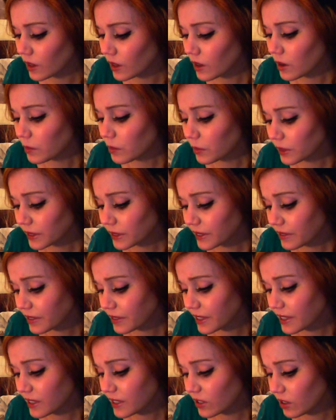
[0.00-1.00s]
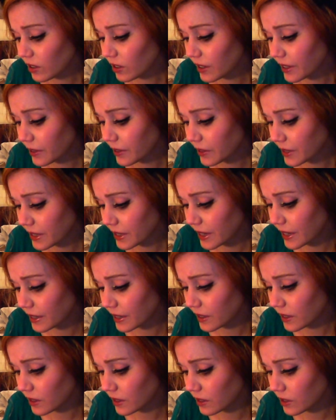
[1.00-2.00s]
But if things are
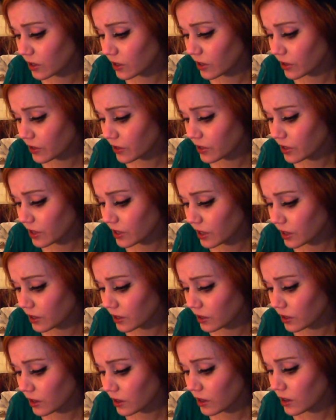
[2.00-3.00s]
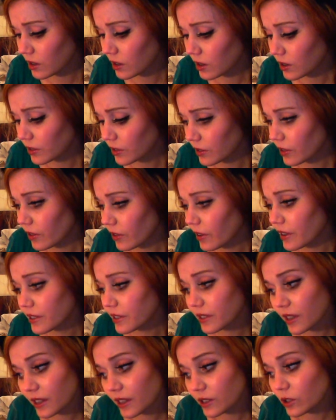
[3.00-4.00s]
irritating to your skin, there is
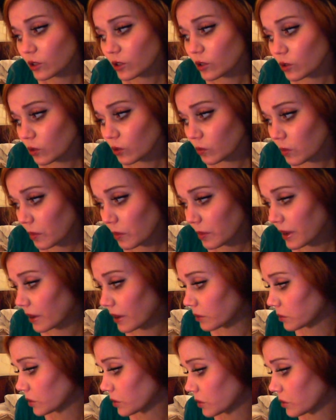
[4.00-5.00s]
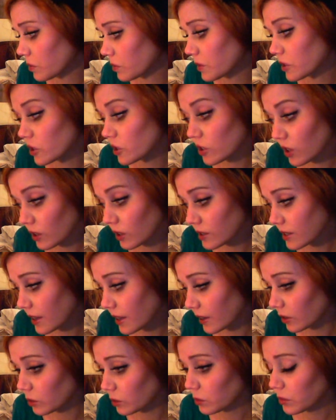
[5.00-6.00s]
that Ostomy powder which does
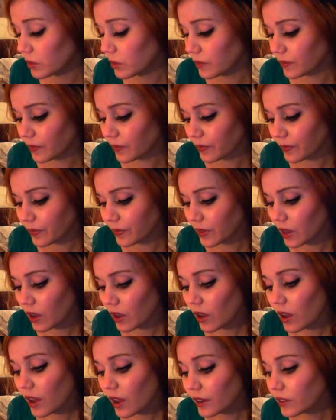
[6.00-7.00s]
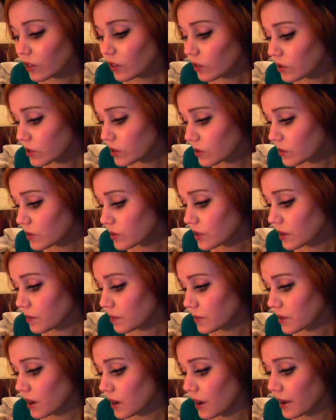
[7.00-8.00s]
help. And also
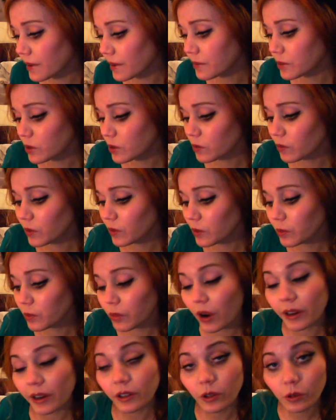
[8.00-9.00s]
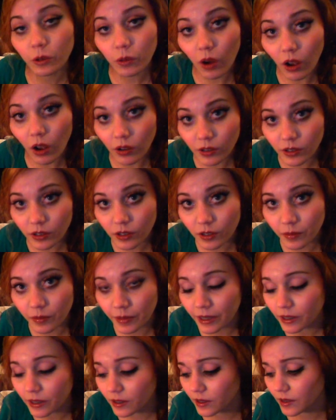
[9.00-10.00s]
sometimes with brand new
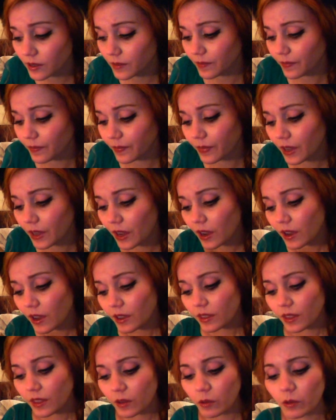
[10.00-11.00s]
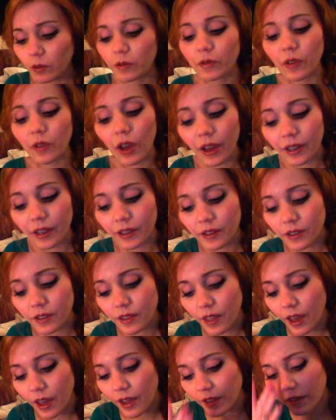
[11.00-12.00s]
ostomates, they will find
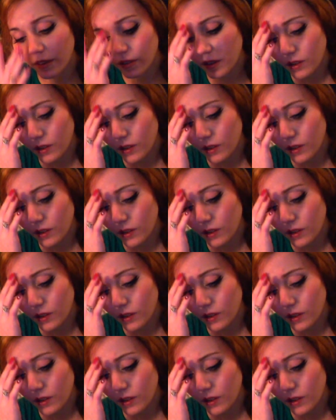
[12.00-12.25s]
that